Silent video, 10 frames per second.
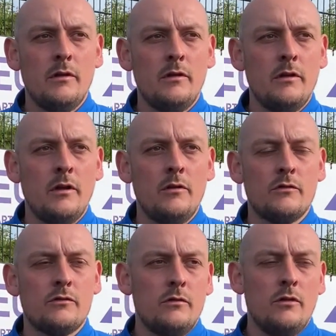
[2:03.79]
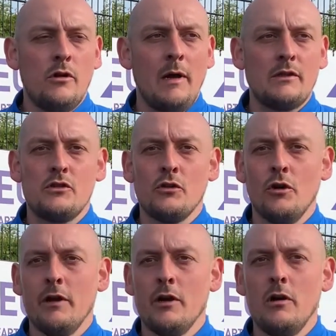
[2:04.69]
you know, you go back to
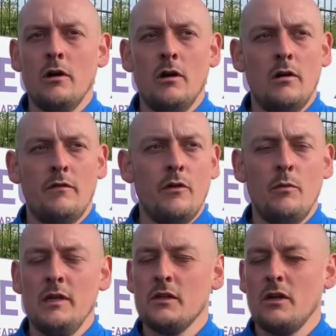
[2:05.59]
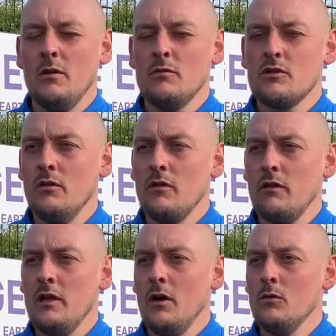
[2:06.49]
Shorey a few weeks ago, scoring
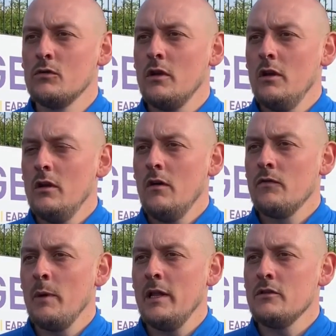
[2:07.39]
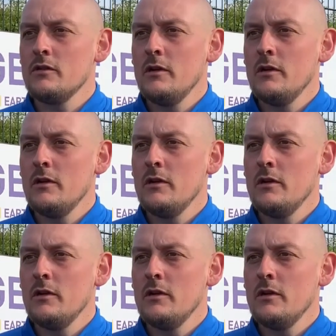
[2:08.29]
3 goals off the bench.